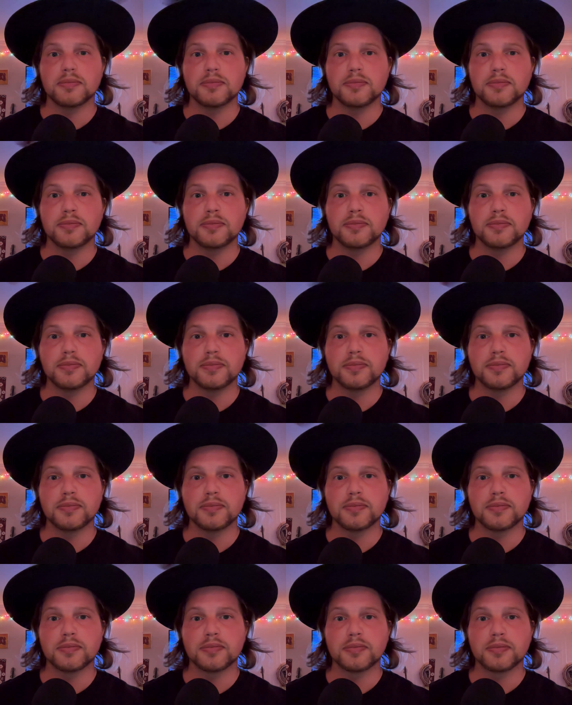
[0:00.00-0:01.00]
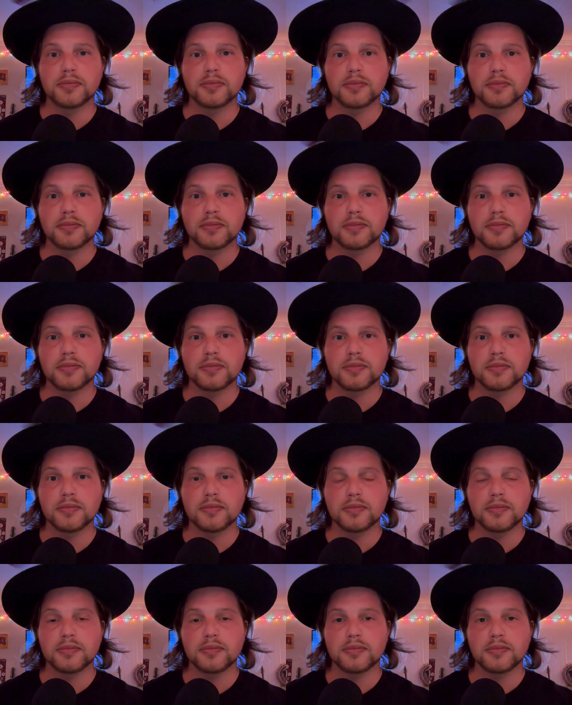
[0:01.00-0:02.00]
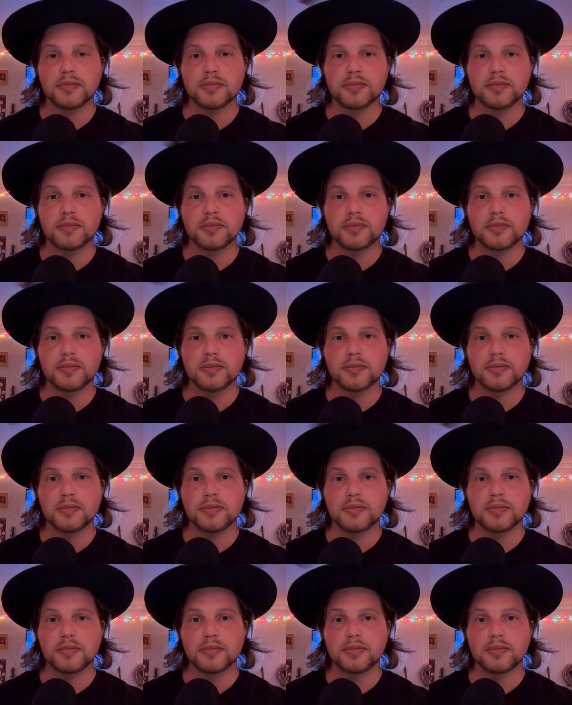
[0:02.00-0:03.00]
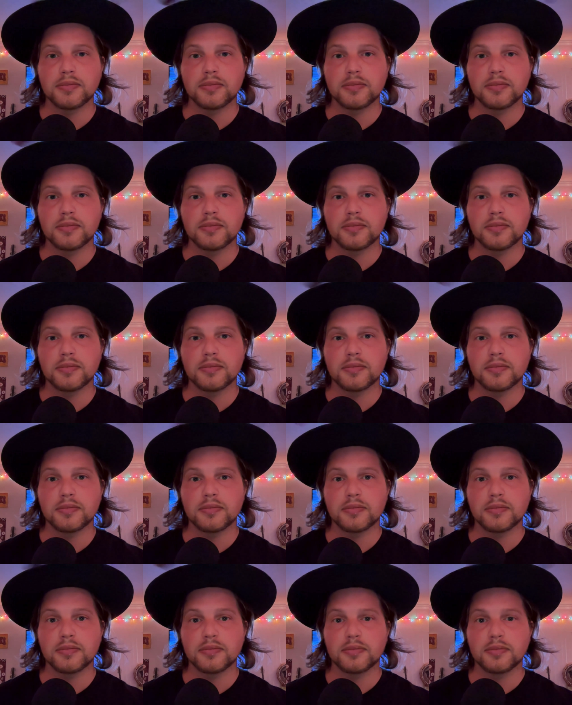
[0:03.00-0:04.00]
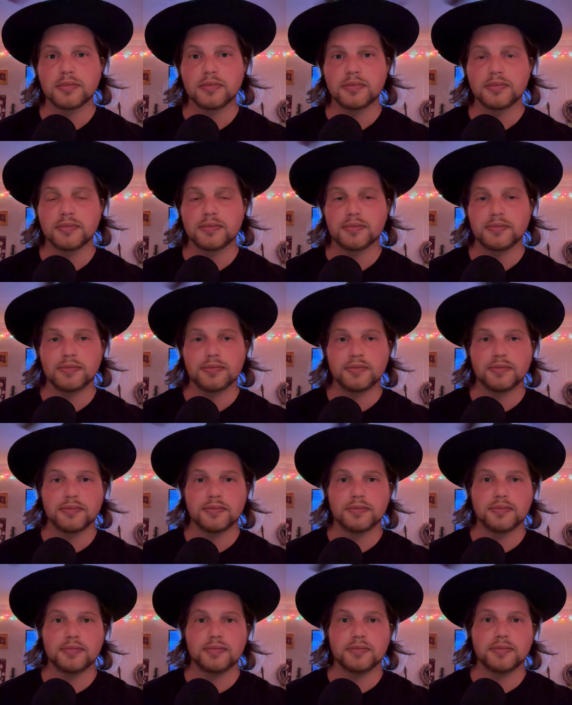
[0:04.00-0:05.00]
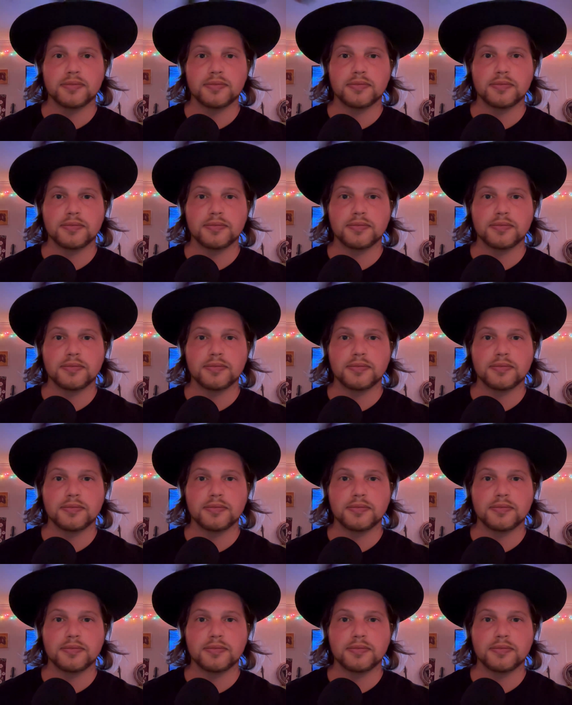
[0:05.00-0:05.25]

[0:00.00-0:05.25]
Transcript: (silence)